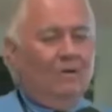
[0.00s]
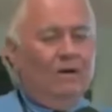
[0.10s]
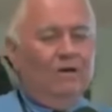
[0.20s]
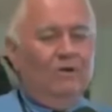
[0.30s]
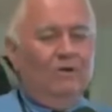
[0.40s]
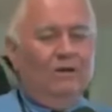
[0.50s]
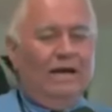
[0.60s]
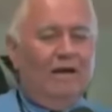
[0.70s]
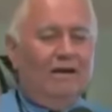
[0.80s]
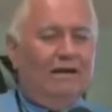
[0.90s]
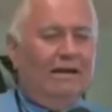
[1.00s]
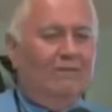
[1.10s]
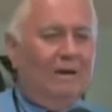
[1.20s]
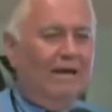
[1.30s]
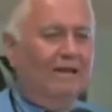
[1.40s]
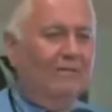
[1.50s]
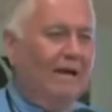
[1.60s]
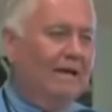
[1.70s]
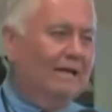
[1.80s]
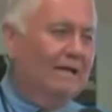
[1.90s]
when you calculate
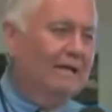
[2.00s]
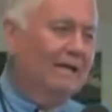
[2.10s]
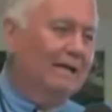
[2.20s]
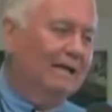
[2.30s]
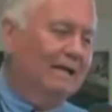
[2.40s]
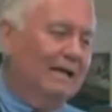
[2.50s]
mathematically,